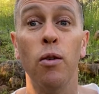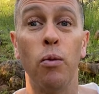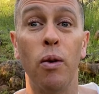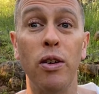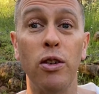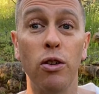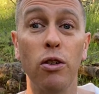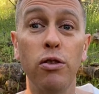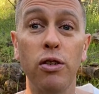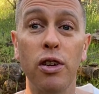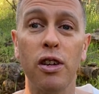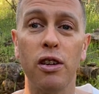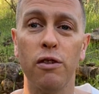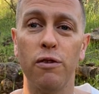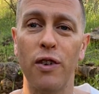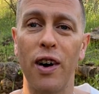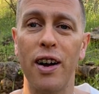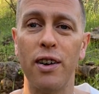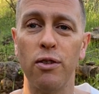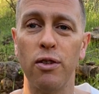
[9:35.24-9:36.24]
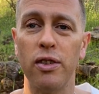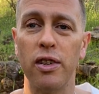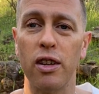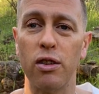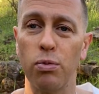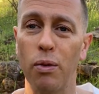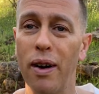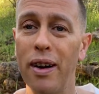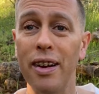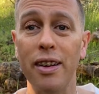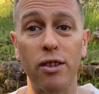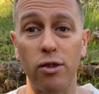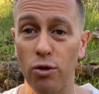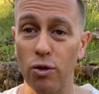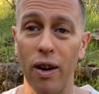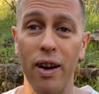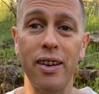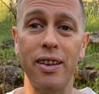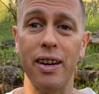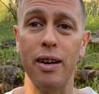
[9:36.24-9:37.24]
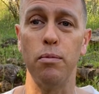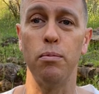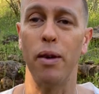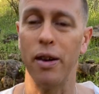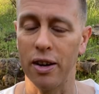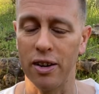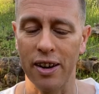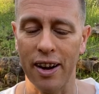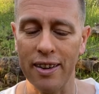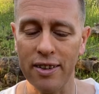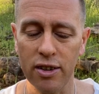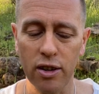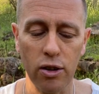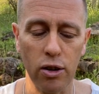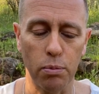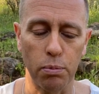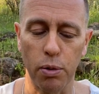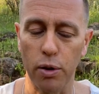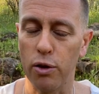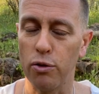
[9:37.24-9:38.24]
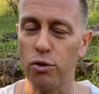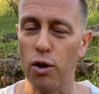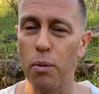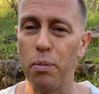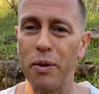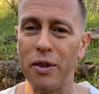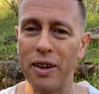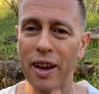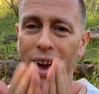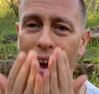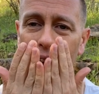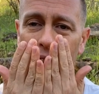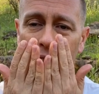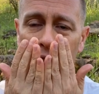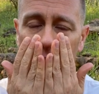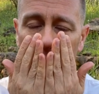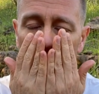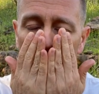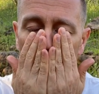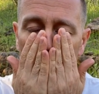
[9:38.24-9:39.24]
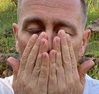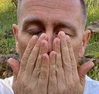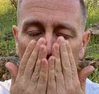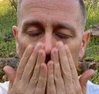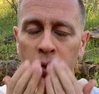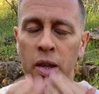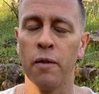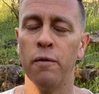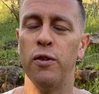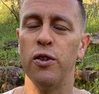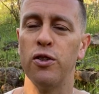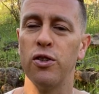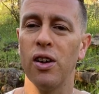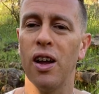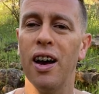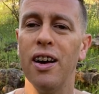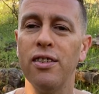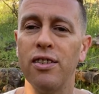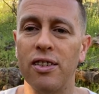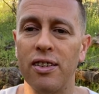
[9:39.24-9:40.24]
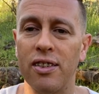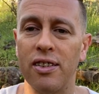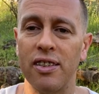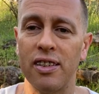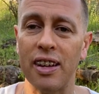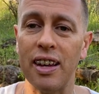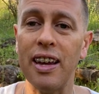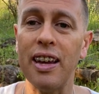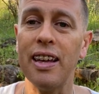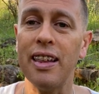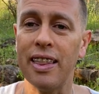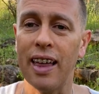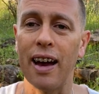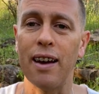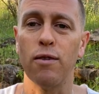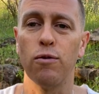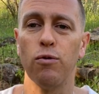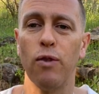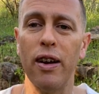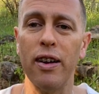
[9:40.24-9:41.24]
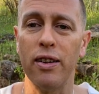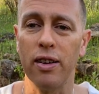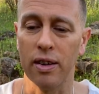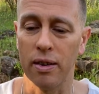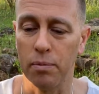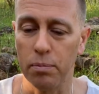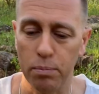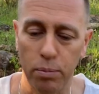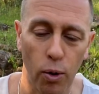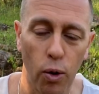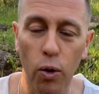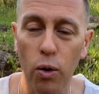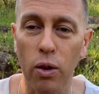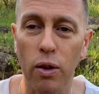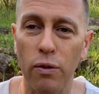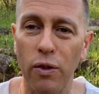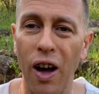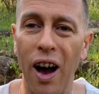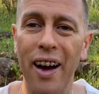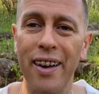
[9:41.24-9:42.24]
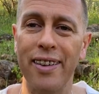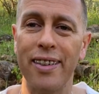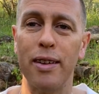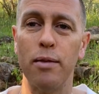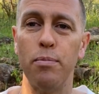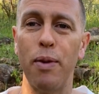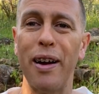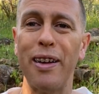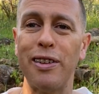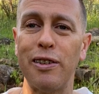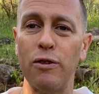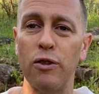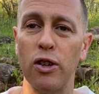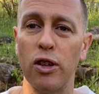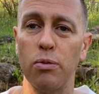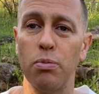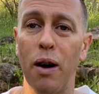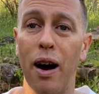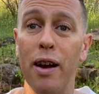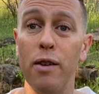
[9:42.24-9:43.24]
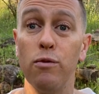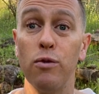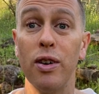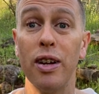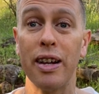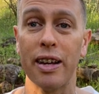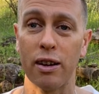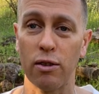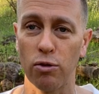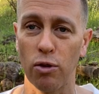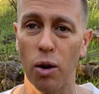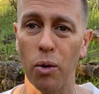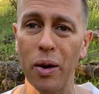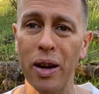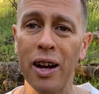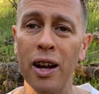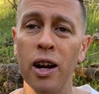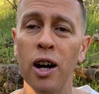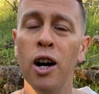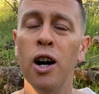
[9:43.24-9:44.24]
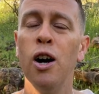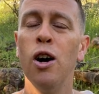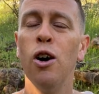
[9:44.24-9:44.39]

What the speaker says: When using Davana in this way, it's great in meditation to put a drop in your hand. Visualize and see that red ball of light at the base of your spine really growing,